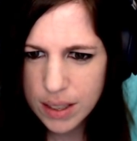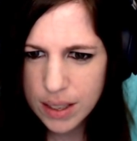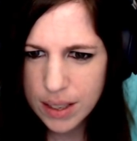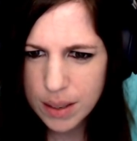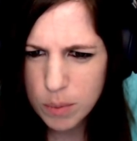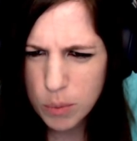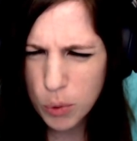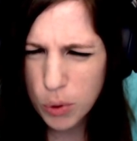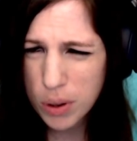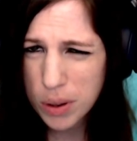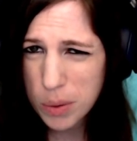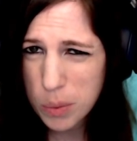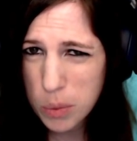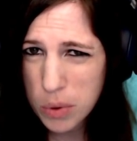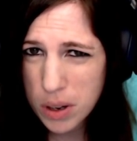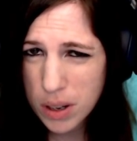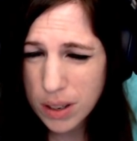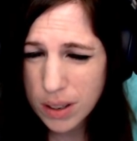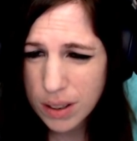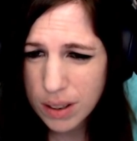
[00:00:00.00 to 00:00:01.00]
in more than
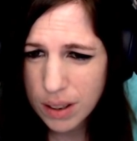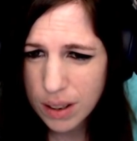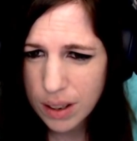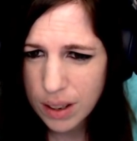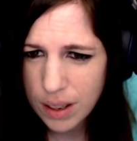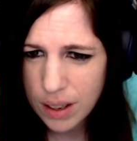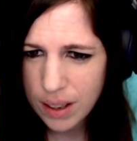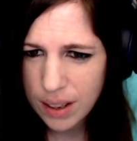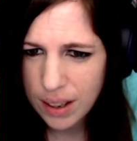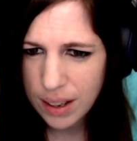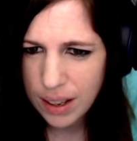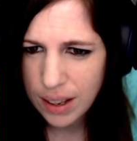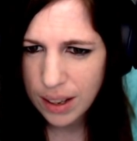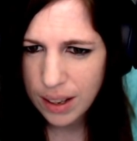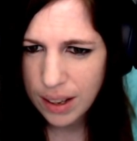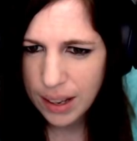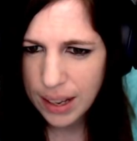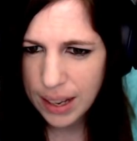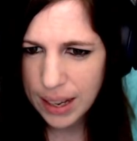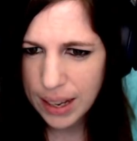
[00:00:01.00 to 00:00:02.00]
one
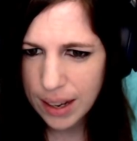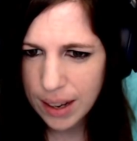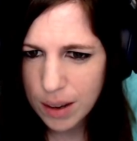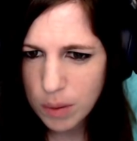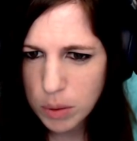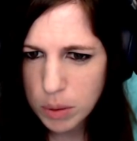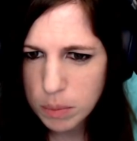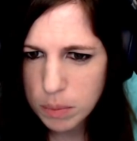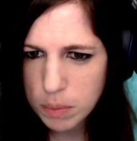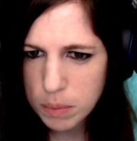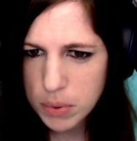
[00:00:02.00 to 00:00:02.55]
album.